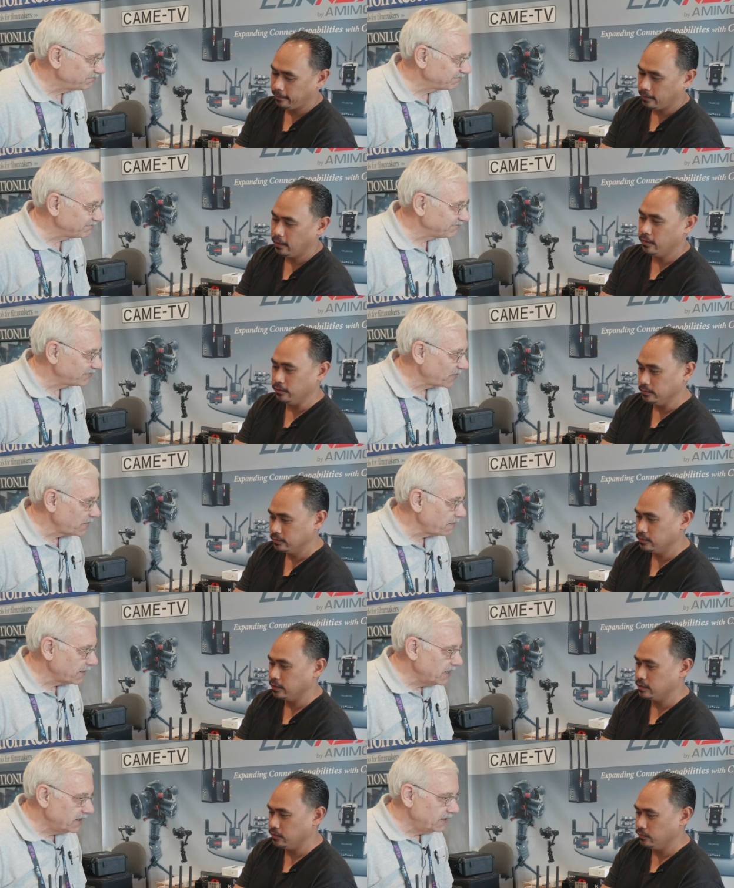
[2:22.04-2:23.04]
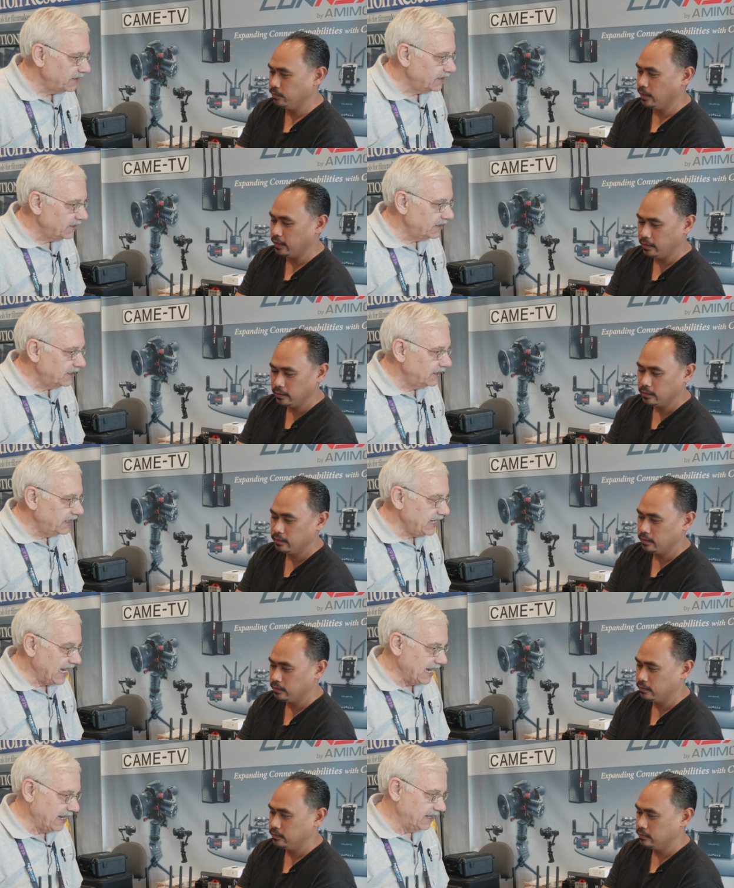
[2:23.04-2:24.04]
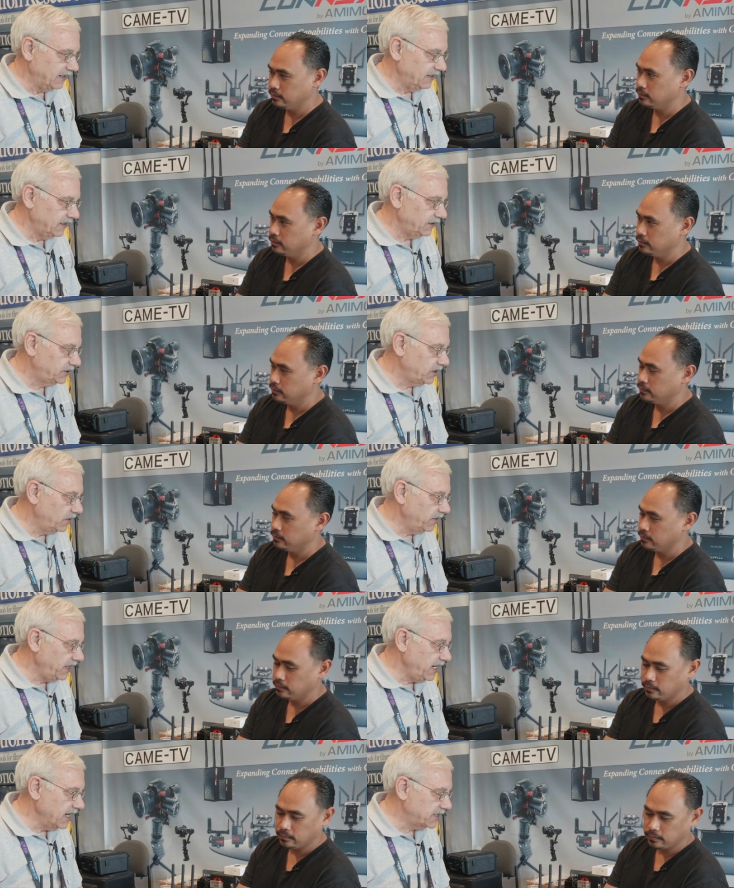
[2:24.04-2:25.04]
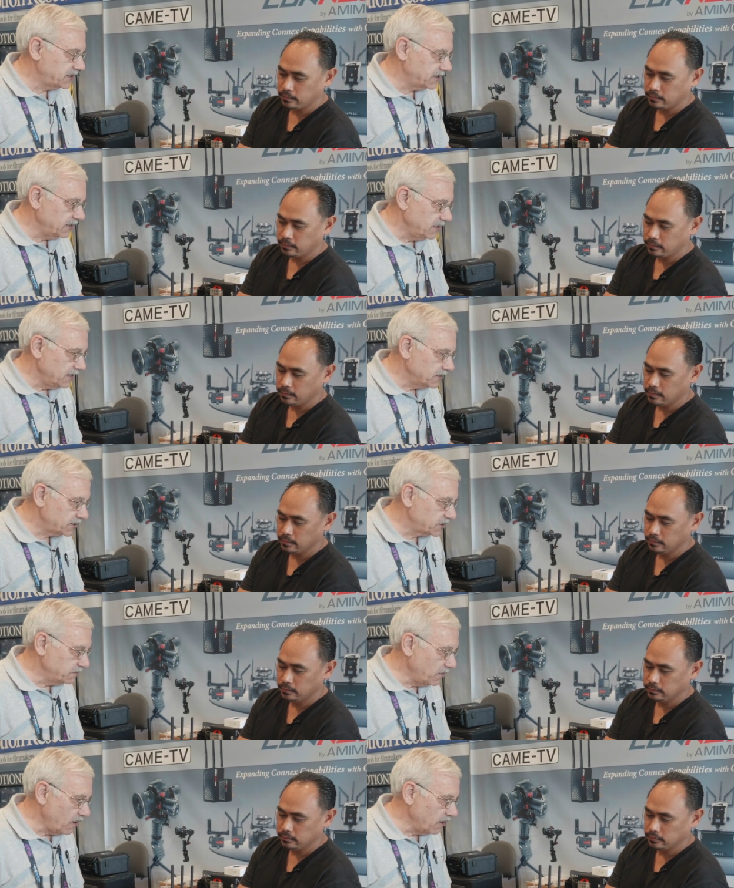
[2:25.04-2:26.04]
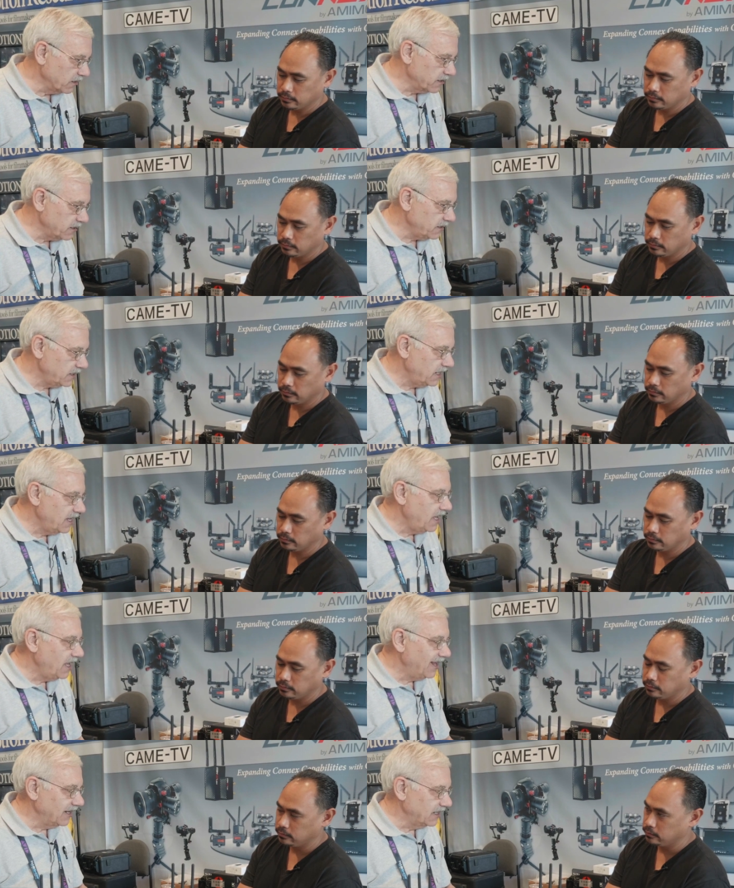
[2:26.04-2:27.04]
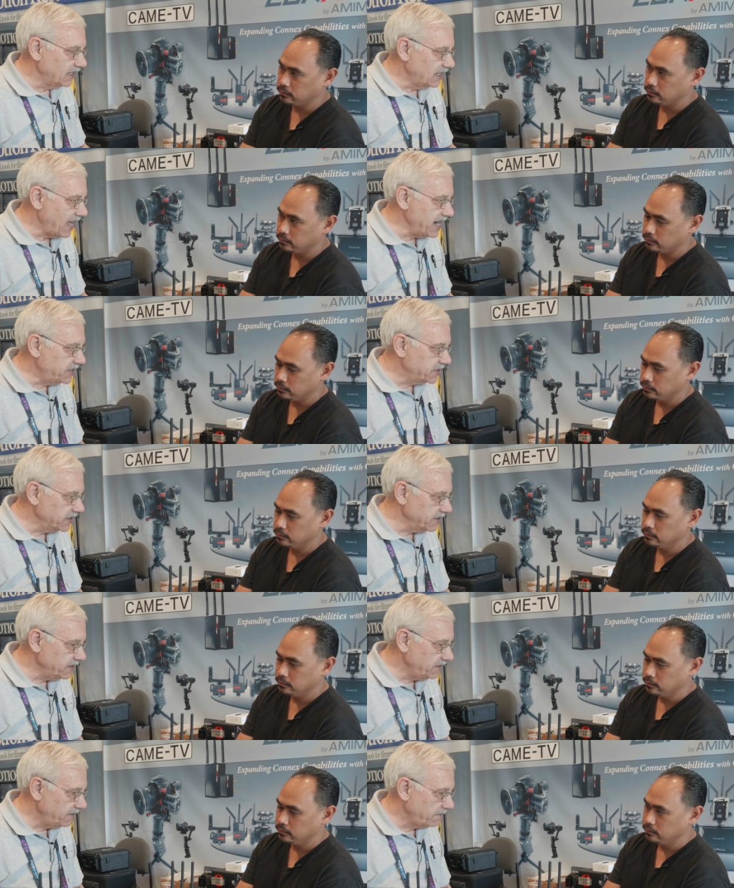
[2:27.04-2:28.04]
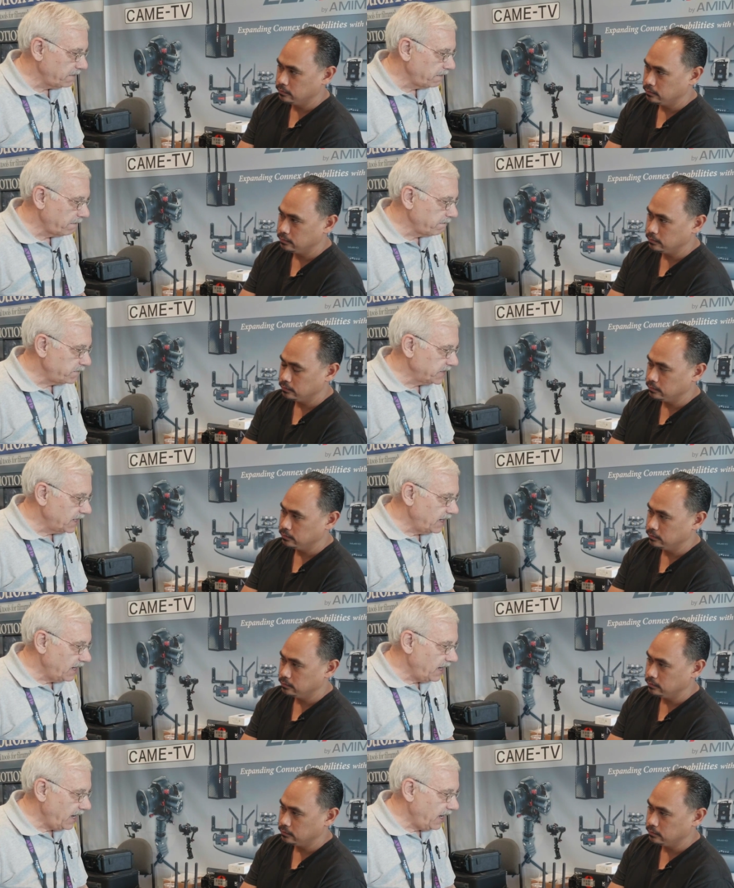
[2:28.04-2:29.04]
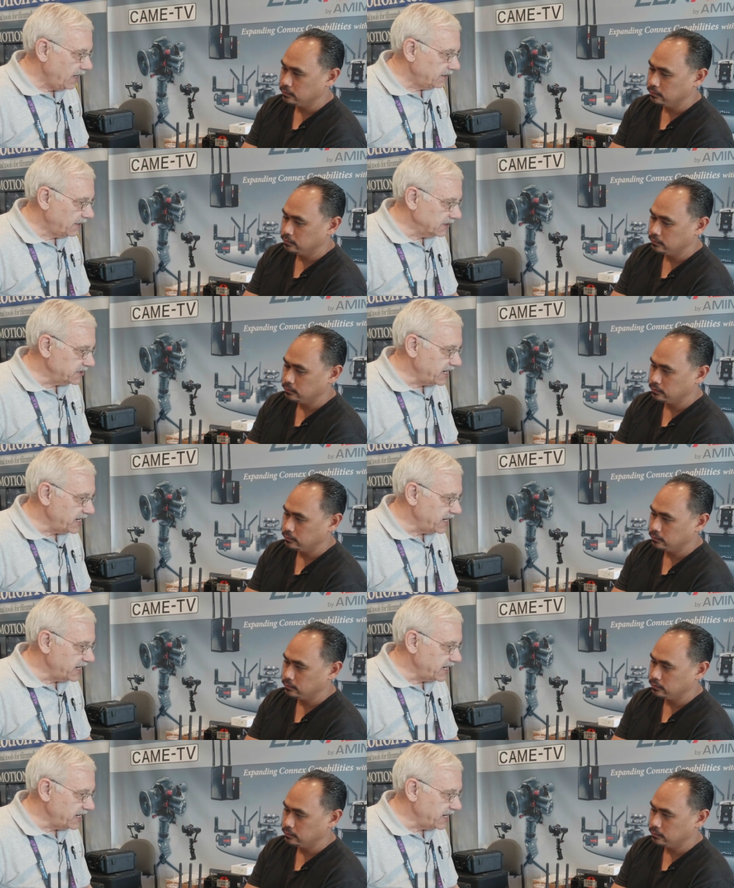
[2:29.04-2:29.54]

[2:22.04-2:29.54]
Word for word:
Speaker 1: Oh, so that's even better.
Speaker 2: Yeah, so it's smaller, lighter, doesn't